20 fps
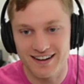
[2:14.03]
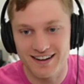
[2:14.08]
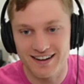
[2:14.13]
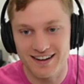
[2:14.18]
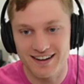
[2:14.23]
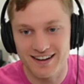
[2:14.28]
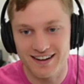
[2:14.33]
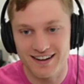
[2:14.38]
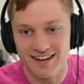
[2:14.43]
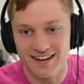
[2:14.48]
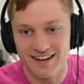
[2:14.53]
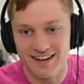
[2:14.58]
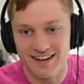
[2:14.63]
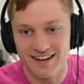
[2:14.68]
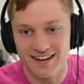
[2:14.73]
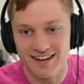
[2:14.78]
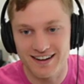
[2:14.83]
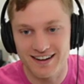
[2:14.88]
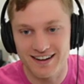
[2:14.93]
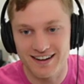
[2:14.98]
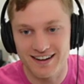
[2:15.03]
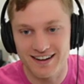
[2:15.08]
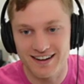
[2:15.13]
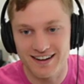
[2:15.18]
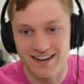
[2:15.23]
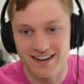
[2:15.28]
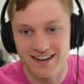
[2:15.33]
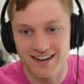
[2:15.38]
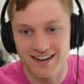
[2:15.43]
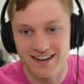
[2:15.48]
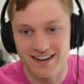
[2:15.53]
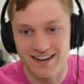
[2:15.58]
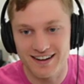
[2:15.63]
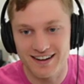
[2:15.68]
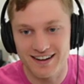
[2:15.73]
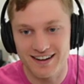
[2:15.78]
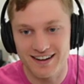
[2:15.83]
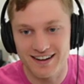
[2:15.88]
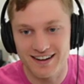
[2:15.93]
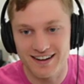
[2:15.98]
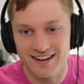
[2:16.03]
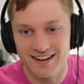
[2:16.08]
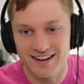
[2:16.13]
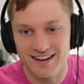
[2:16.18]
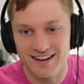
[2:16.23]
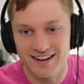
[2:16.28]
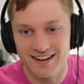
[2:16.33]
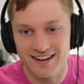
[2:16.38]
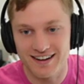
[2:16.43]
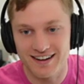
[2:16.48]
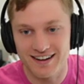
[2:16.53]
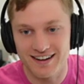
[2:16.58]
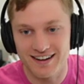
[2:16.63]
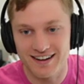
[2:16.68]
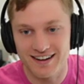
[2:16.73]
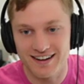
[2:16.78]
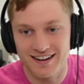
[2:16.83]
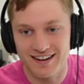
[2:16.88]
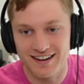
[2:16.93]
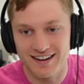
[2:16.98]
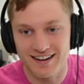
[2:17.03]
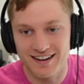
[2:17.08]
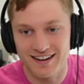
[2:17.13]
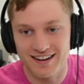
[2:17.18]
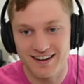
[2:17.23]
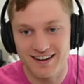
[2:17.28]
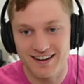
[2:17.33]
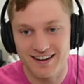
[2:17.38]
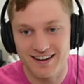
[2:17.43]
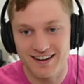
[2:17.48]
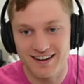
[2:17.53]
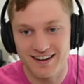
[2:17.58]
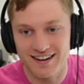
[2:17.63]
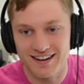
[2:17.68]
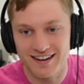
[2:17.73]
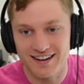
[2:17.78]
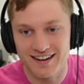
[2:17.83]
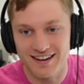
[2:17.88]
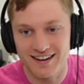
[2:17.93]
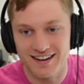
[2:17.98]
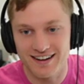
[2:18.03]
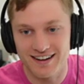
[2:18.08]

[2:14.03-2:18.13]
(silent)